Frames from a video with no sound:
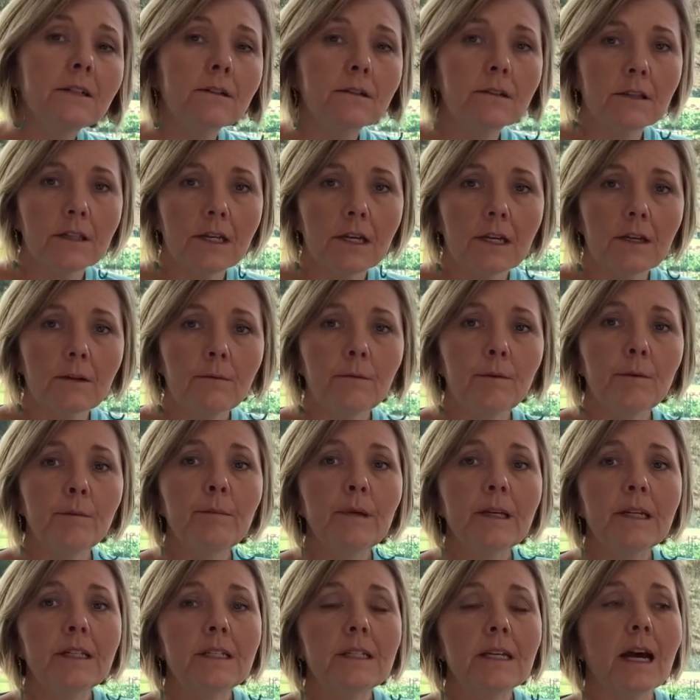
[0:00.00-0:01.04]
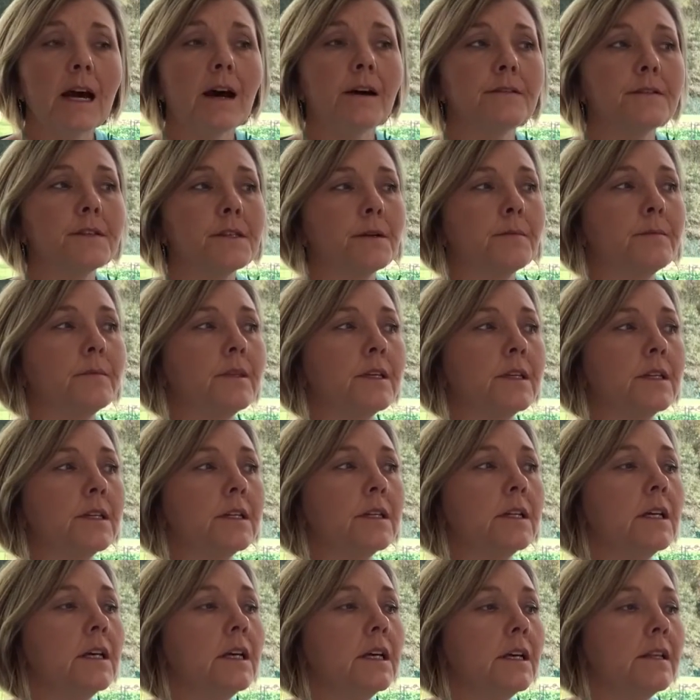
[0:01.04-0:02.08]
thing would be to have something
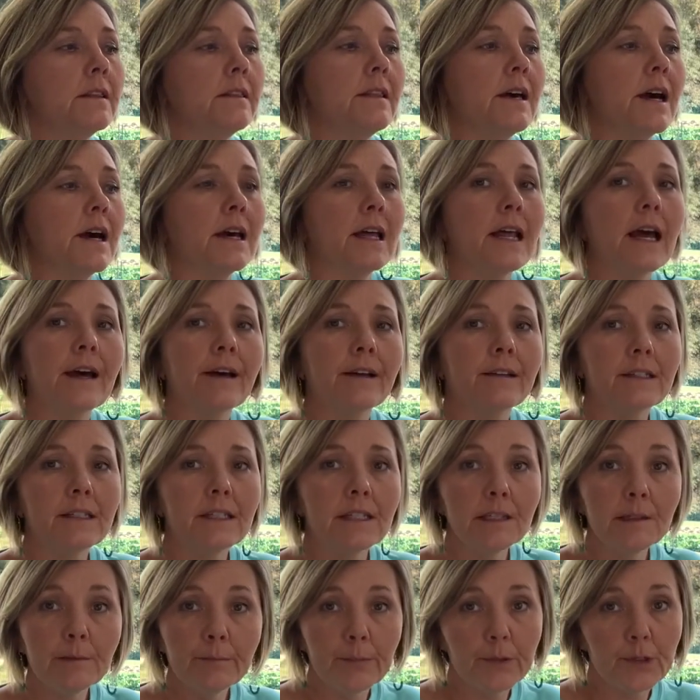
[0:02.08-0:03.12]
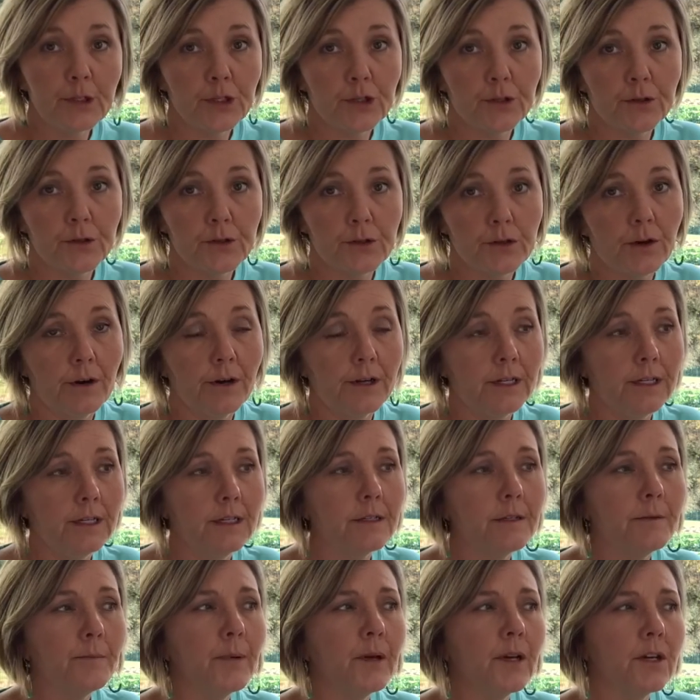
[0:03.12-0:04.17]
that had temperatures on
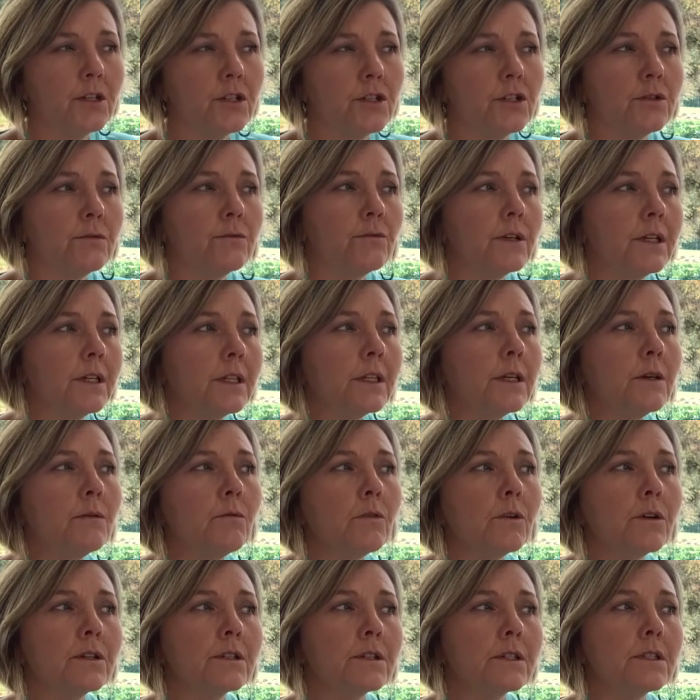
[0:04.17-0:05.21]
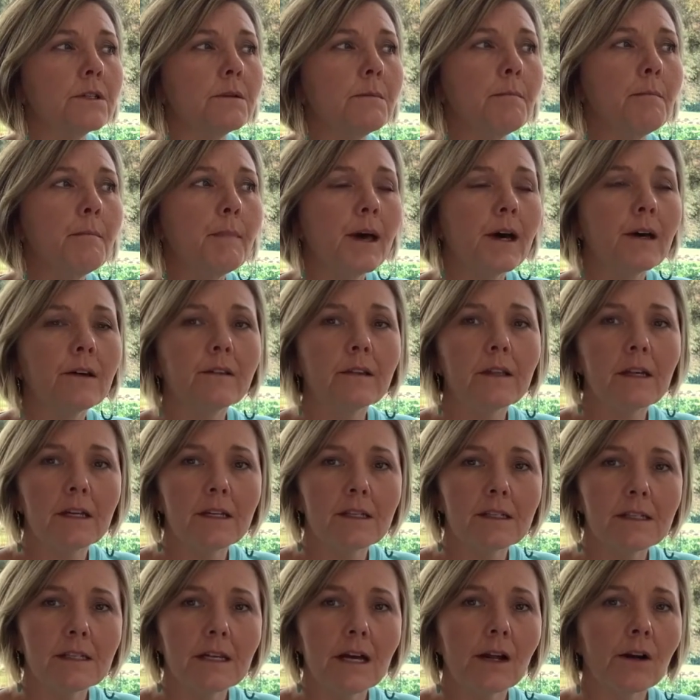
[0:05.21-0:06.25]
it because you really want to melt
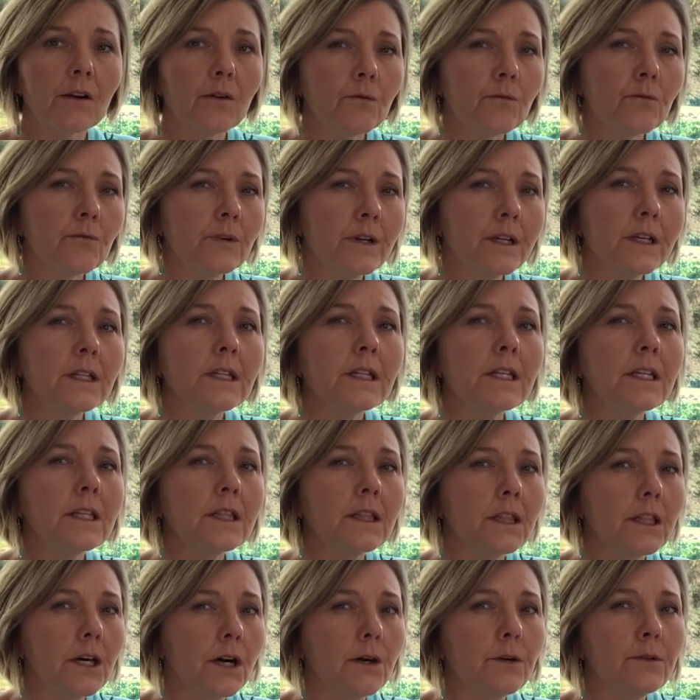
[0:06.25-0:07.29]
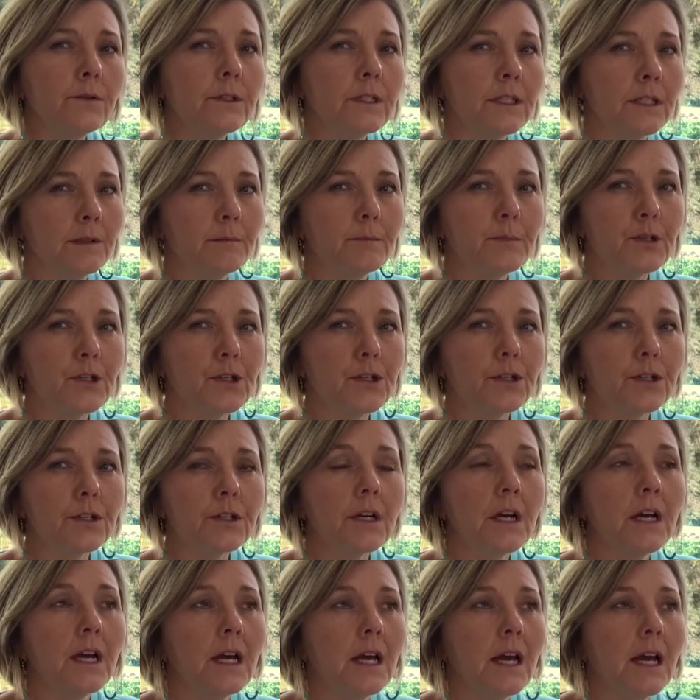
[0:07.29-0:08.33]
this at a really low temperature
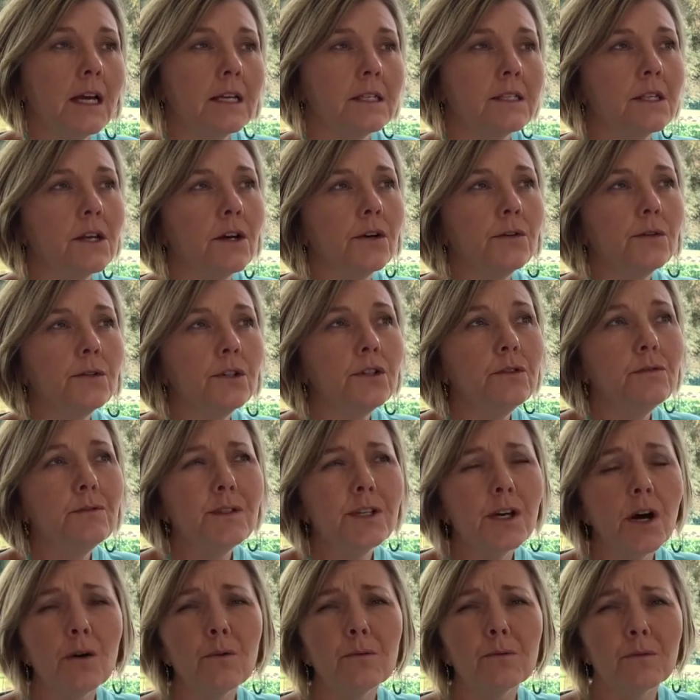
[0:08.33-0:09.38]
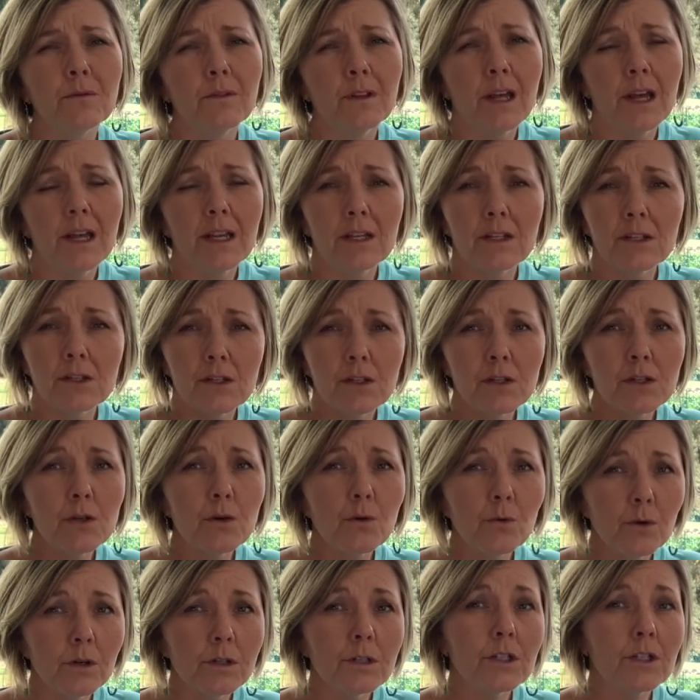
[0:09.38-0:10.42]
so you don't like
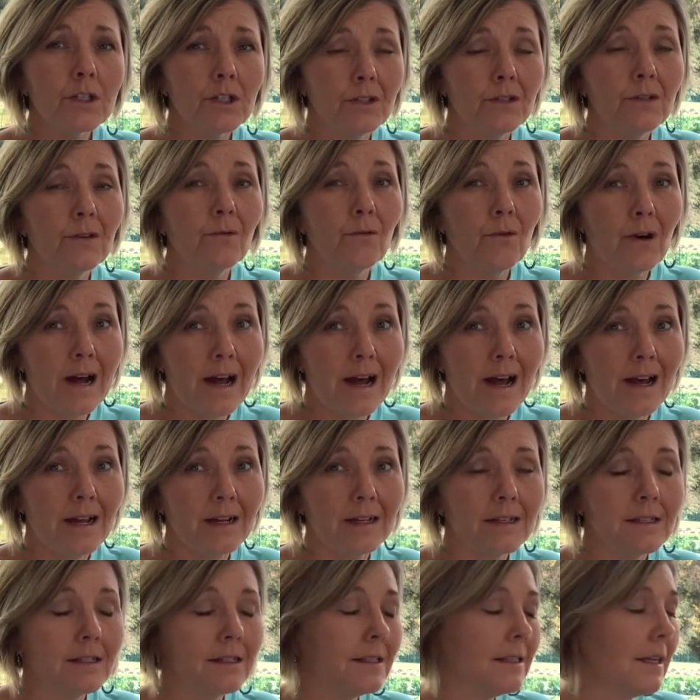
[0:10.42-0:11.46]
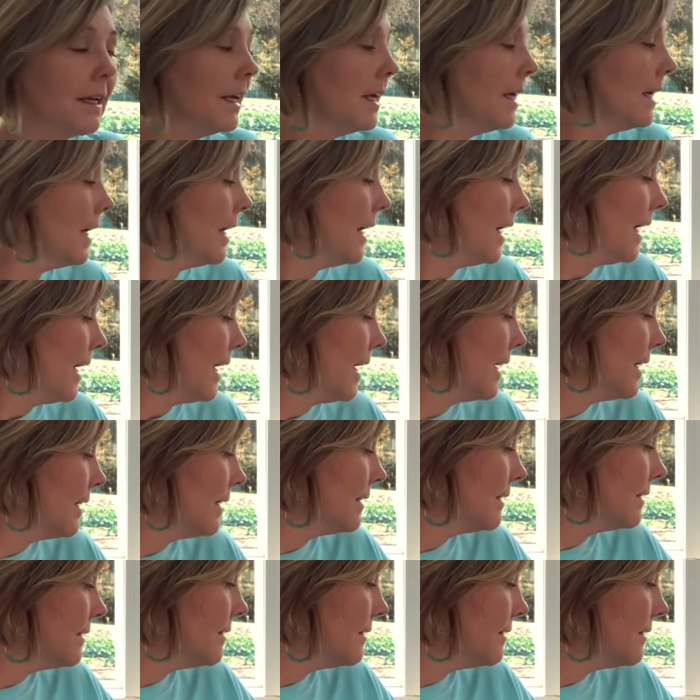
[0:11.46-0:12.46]
scorch the wax. And